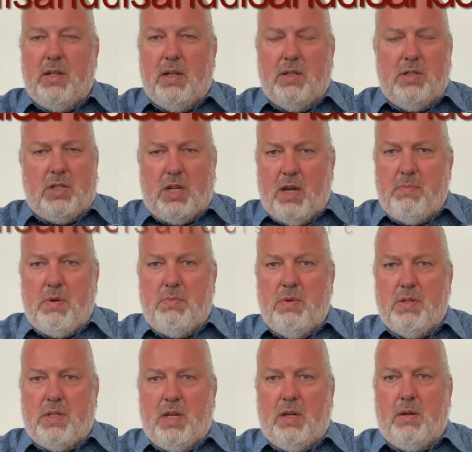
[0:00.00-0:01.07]
in chamber
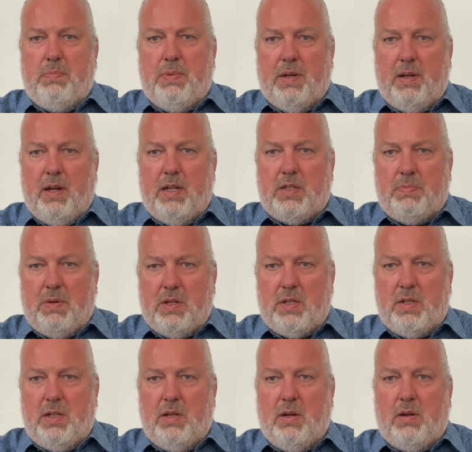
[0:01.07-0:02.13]
music, but
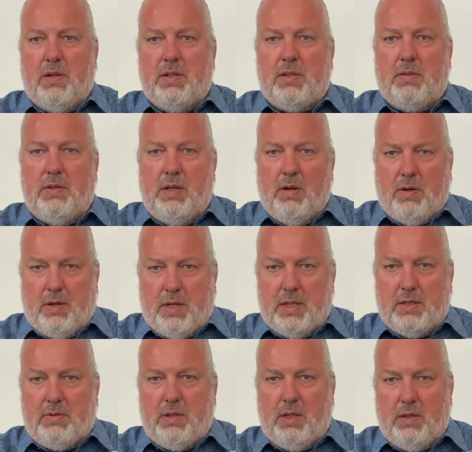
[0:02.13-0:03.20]
especially also in
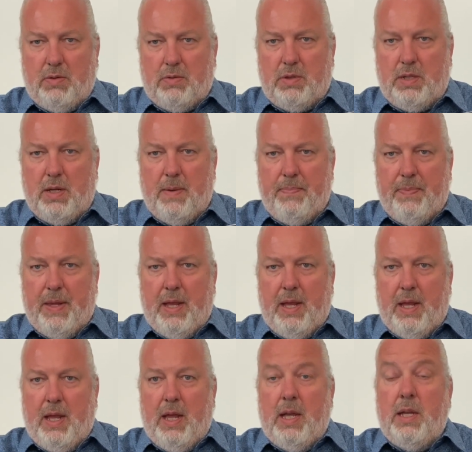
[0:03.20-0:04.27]
orchestra use.
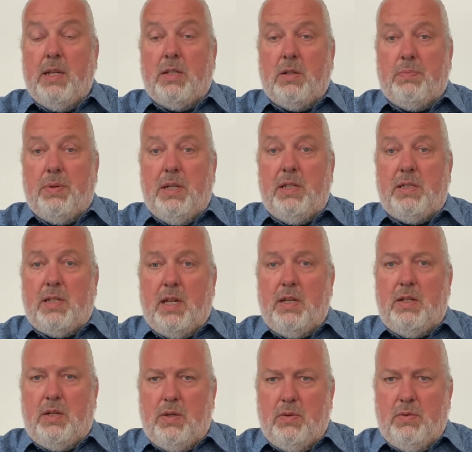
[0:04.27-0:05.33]
So please stay
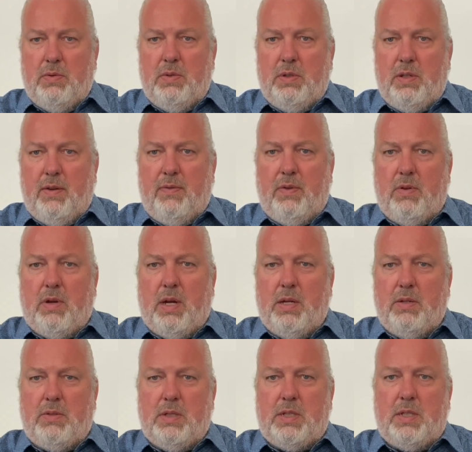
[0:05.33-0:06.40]
tuned if you are
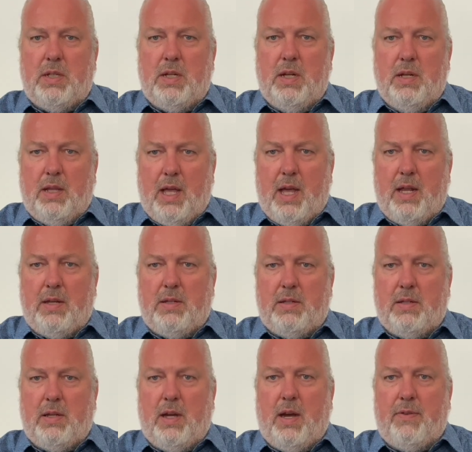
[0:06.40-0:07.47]
interested in that.
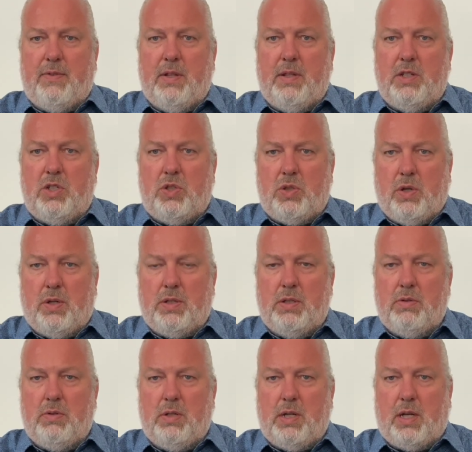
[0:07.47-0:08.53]
After this short
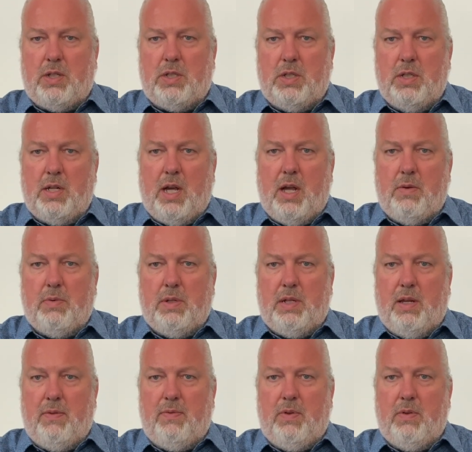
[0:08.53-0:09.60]
introduction, I will
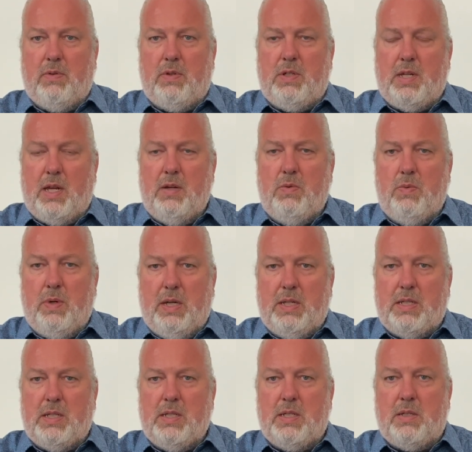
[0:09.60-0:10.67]
give you 10
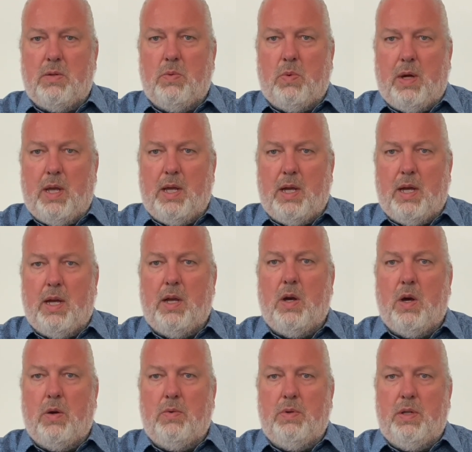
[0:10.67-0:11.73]
reasons why I
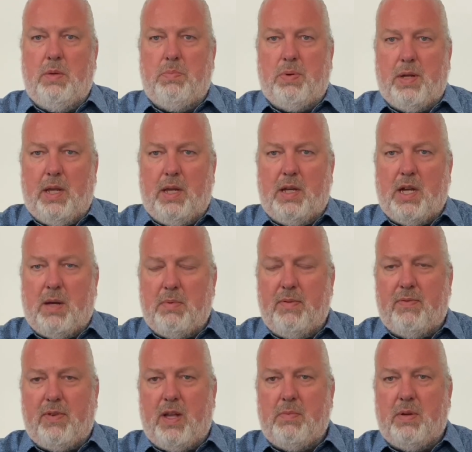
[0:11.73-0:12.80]
only play carbon
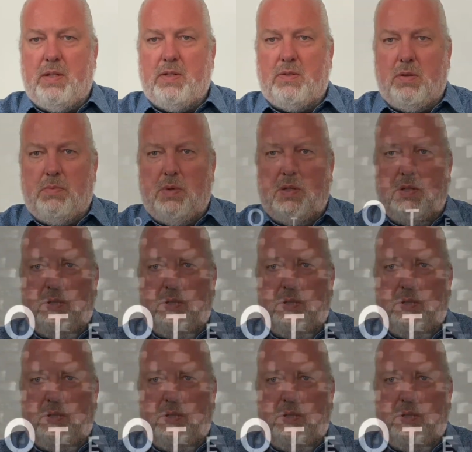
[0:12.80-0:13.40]
fiber instruments.